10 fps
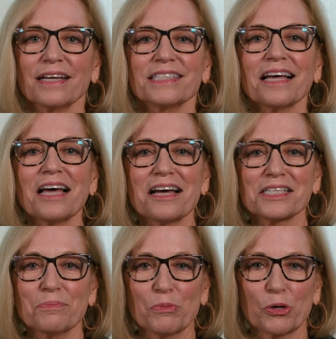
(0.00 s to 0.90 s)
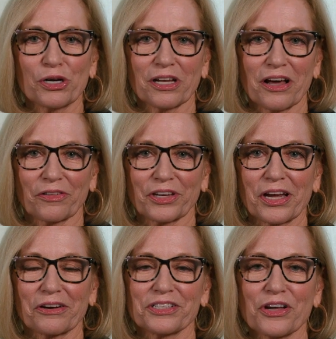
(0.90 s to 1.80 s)
Tallahassee Memorial
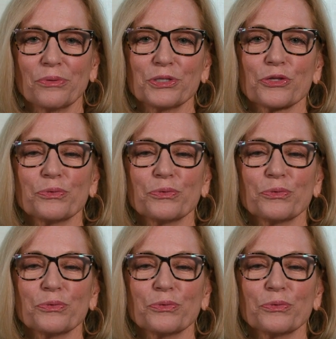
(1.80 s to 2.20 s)
Healthcare is home to the